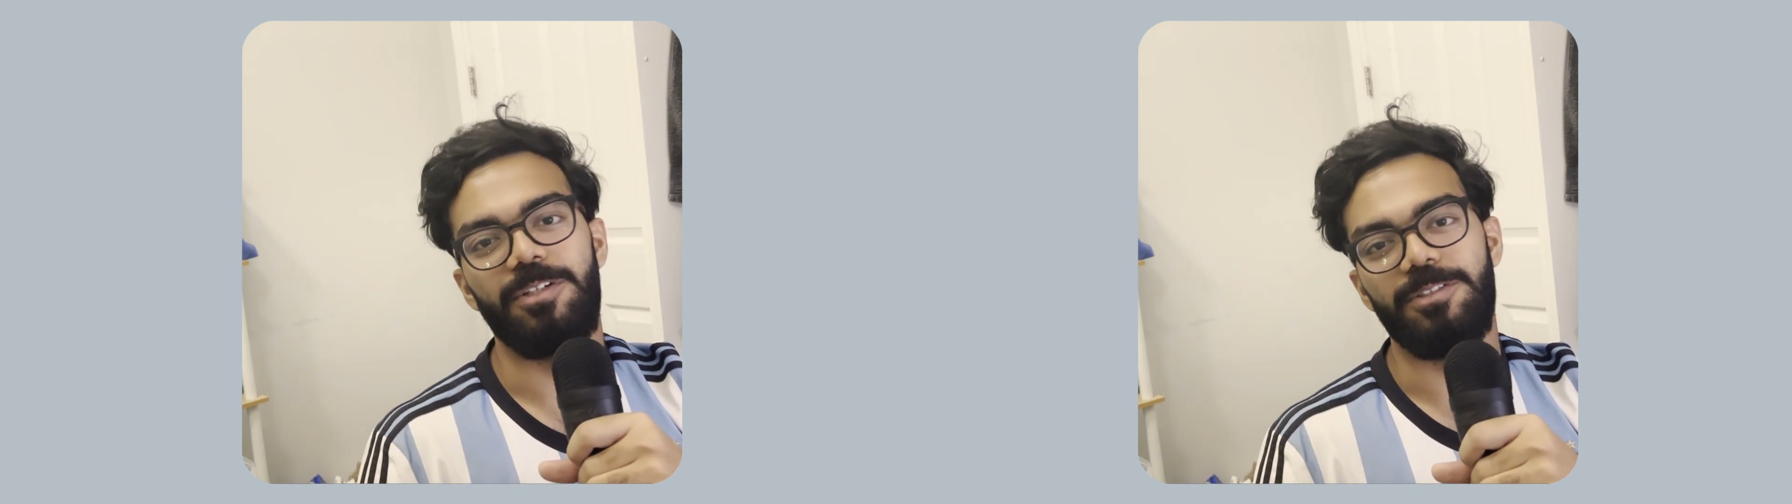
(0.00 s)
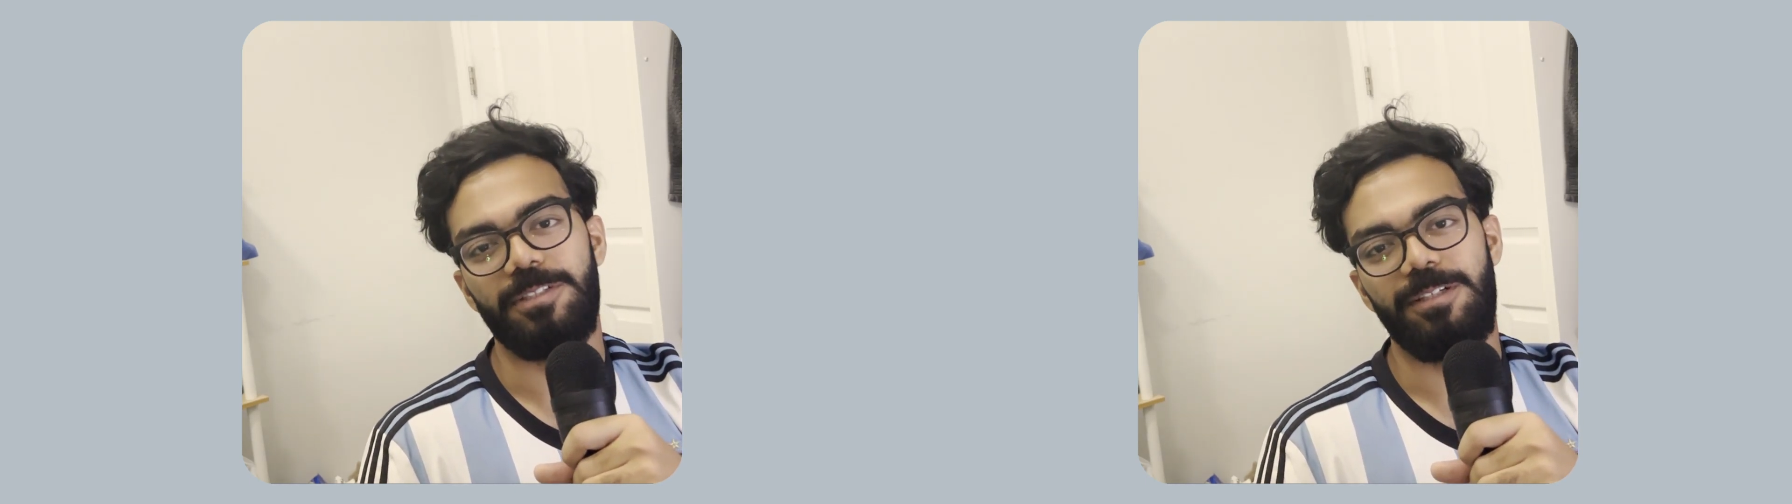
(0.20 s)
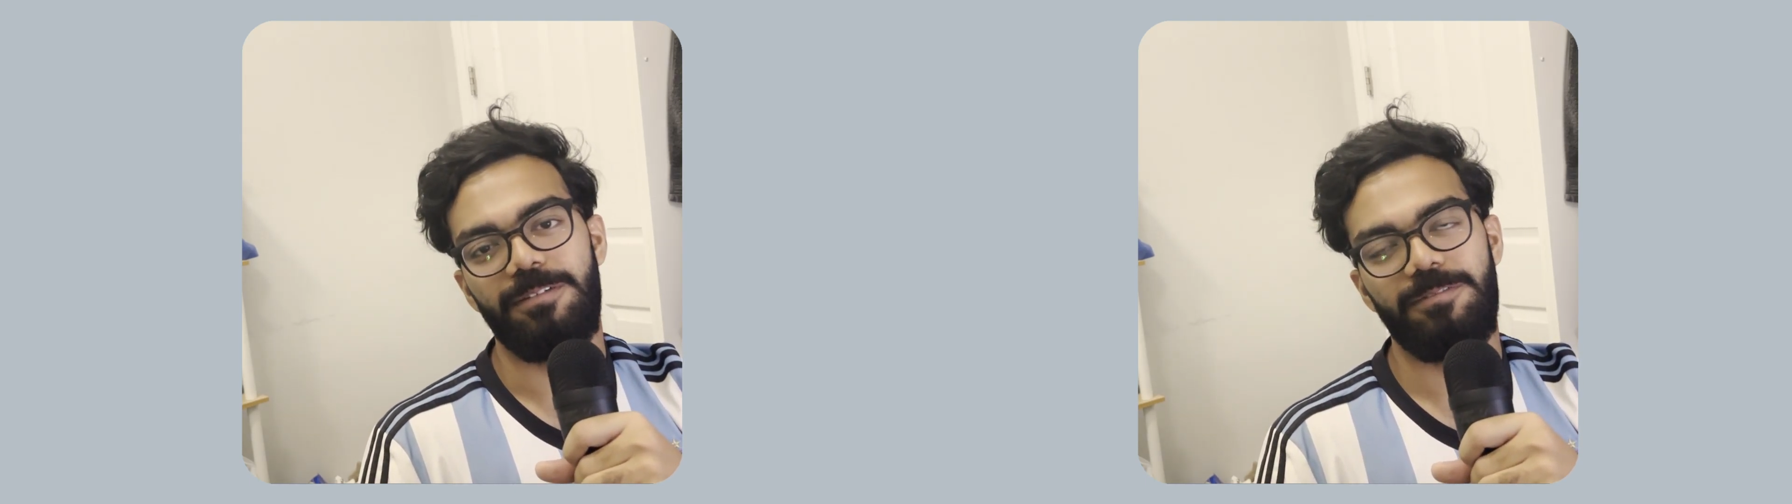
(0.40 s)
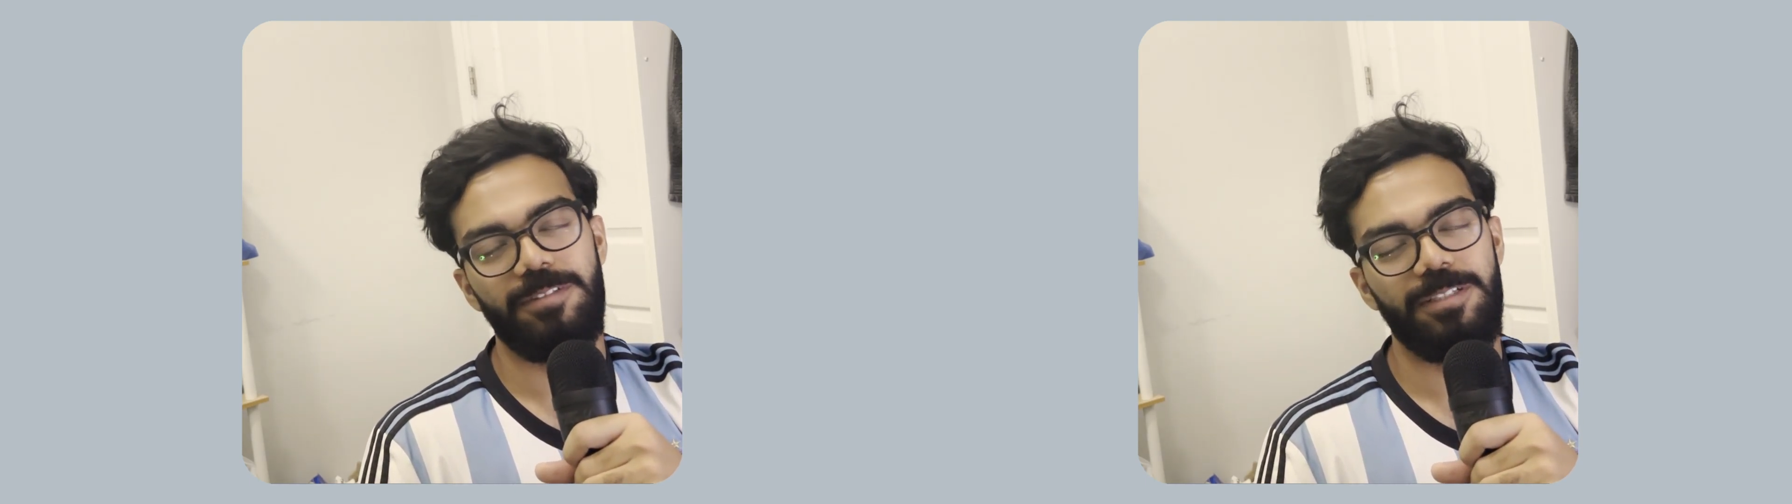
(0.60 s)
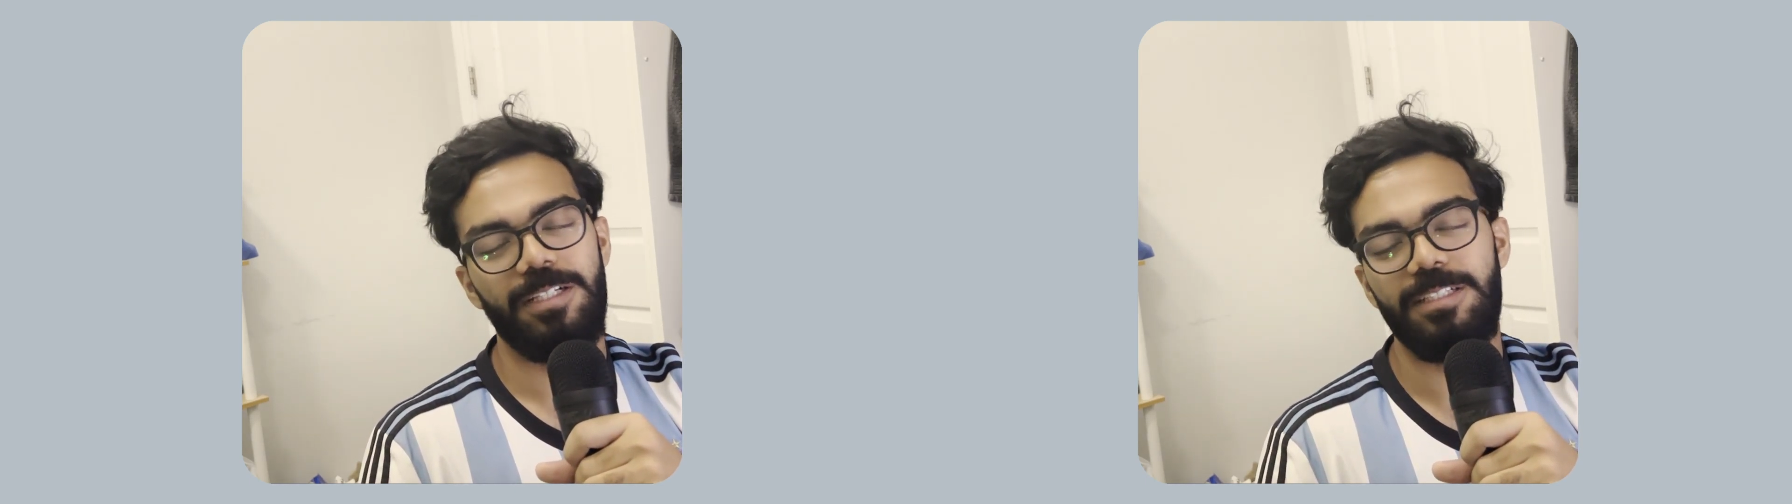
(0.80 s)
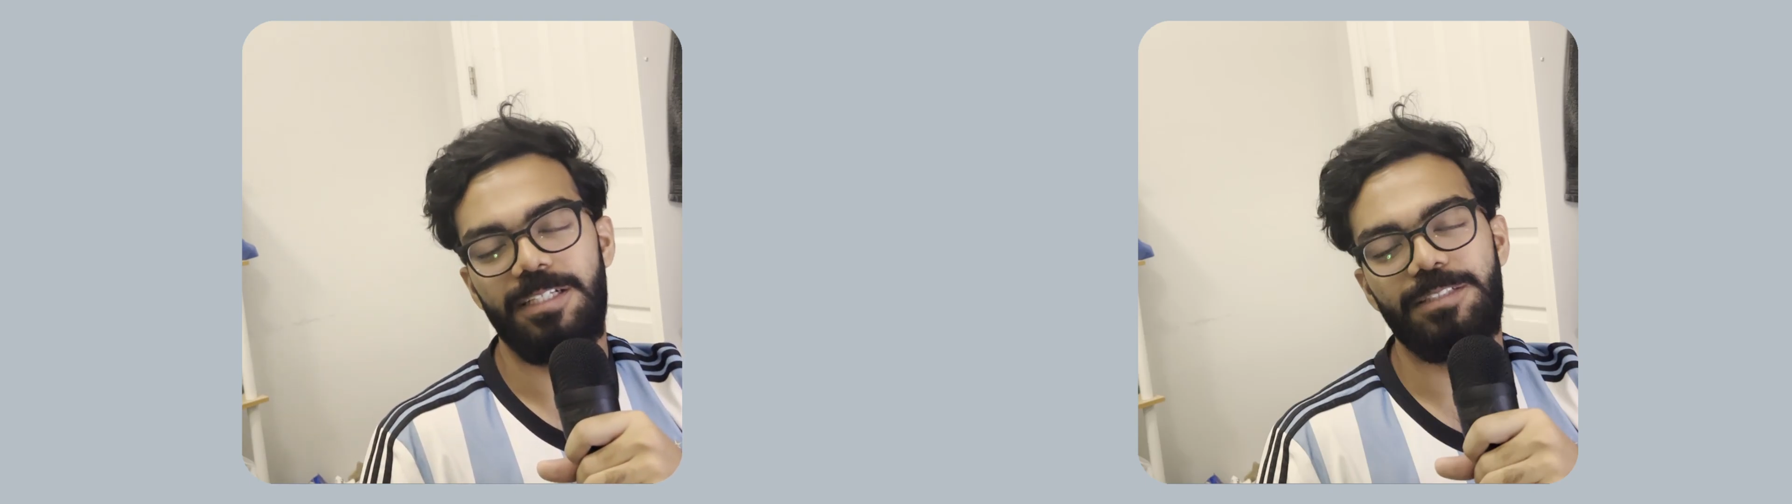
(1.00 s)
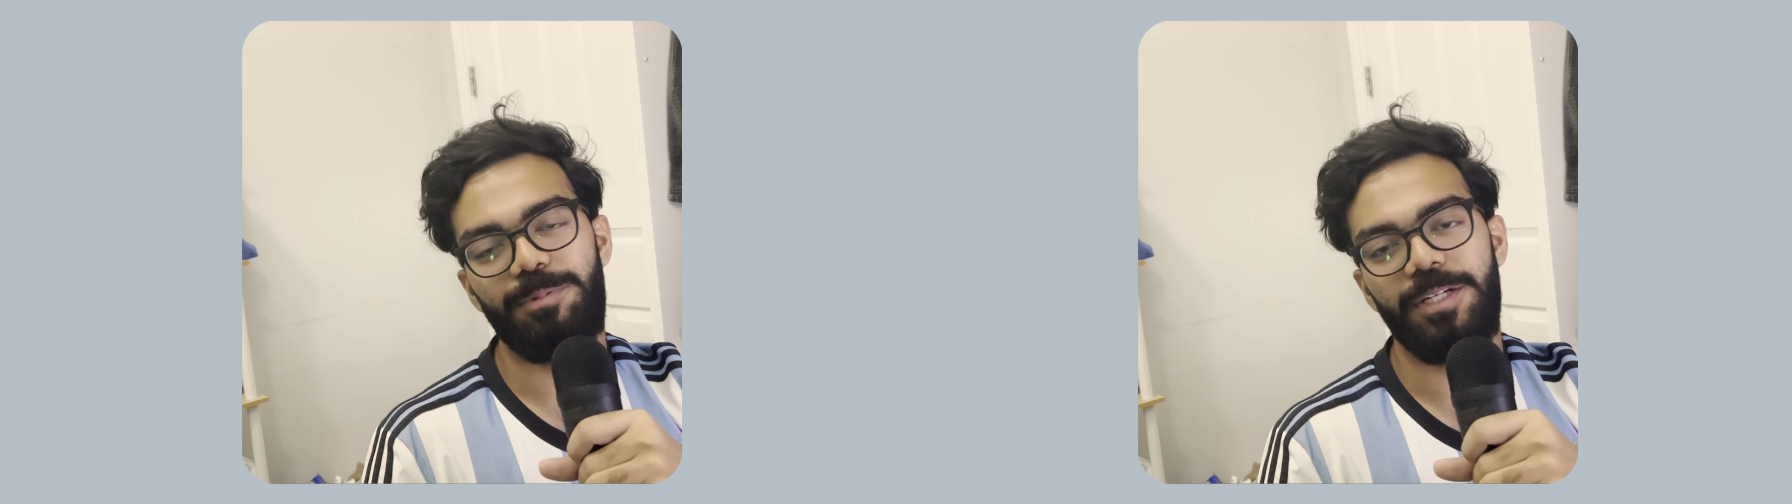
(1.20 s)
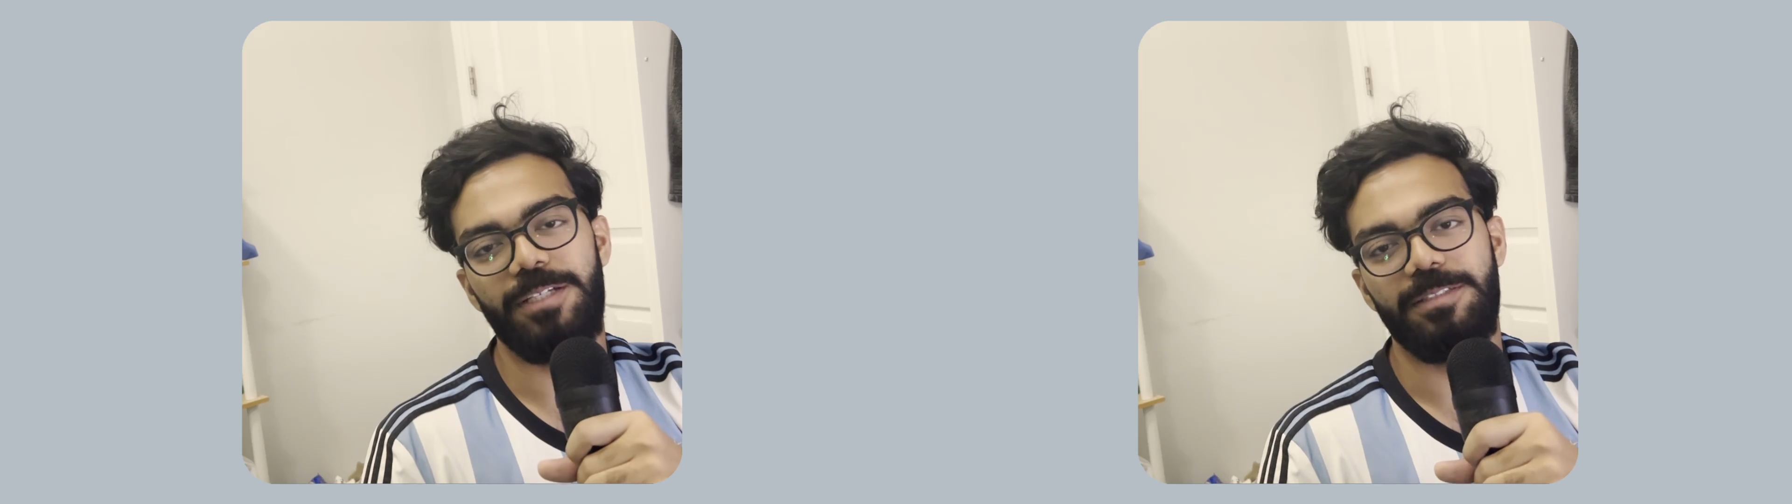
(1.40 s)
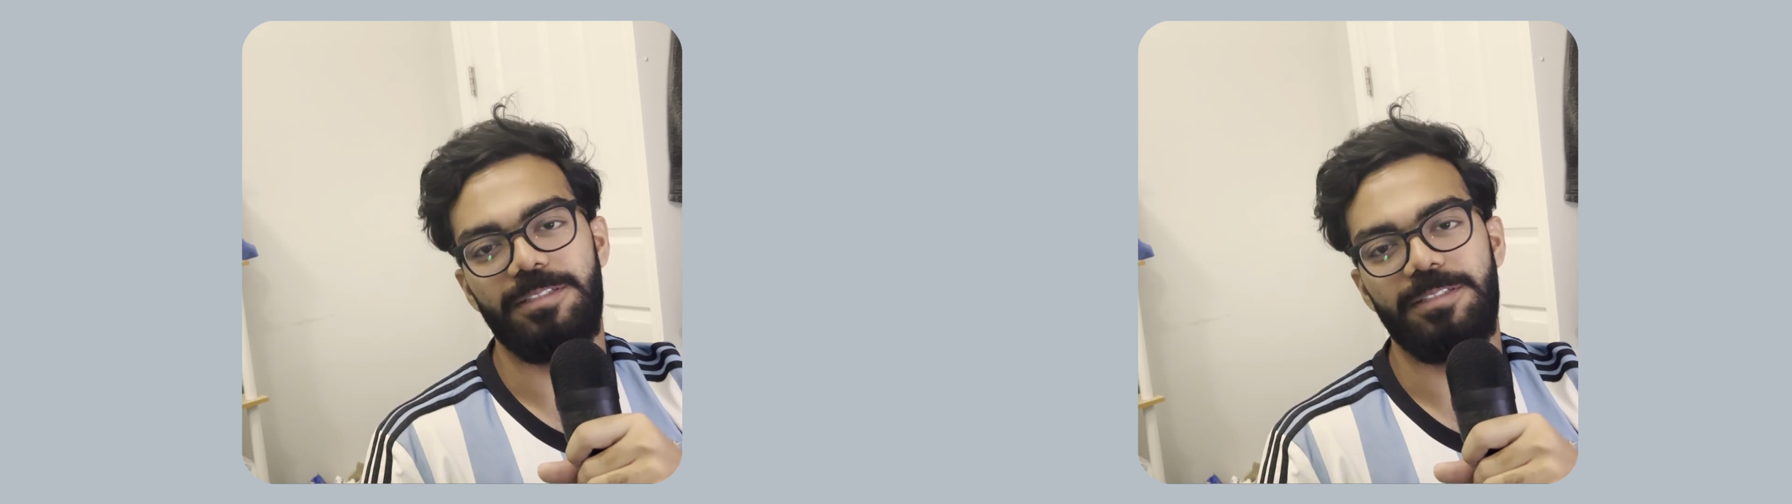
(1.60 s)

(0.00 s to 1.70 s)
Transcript: yourself. It's pretty easy.